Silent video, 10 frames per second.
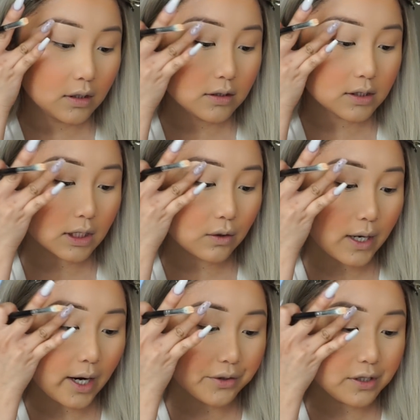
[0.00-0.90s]
So
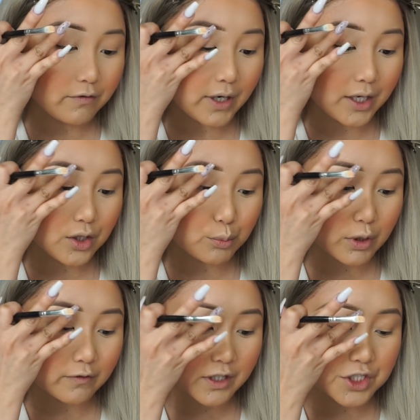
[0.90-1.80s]
how do you find your
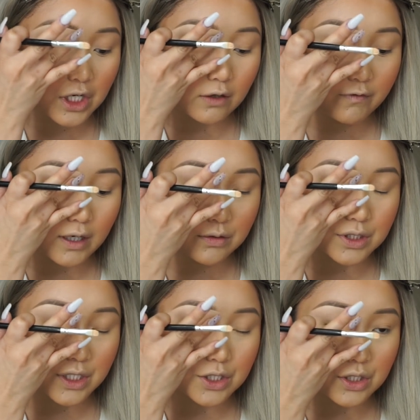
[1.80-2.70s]
perfect shade of
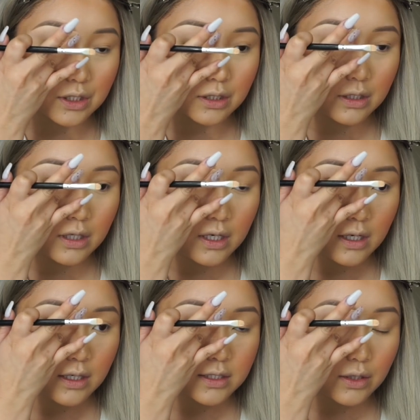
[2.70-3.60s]
foundation?
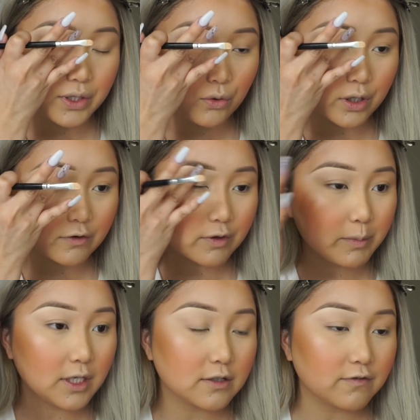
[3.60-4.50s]
So in order for
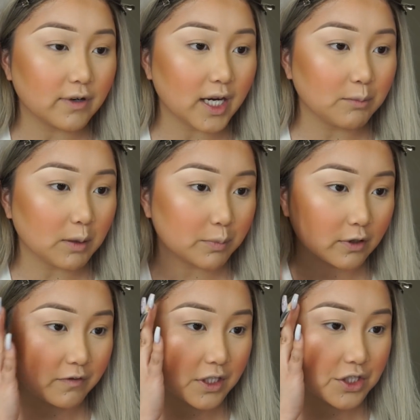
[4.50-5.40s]
me to find my
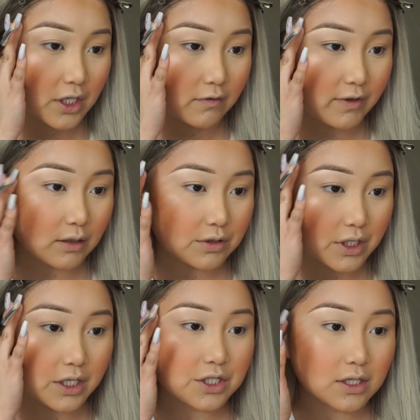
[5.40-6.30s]
perfect shade of
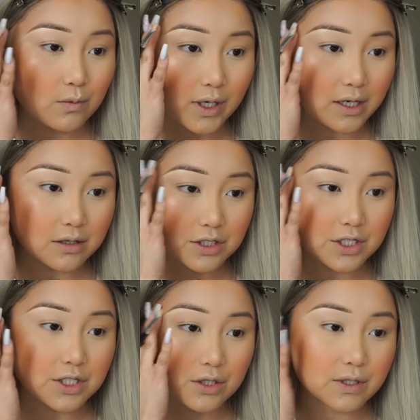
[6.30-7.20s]
foundation, what I
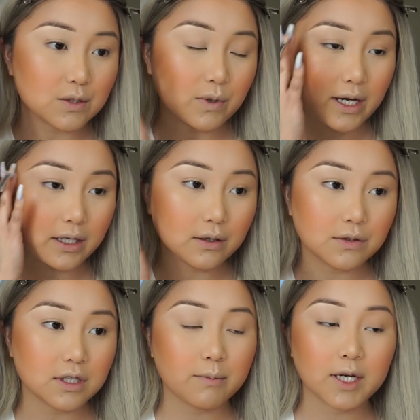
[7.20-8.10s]
usually do is when I go
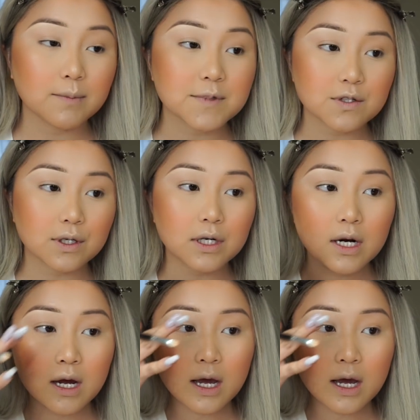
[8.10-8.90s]
to the makeup store,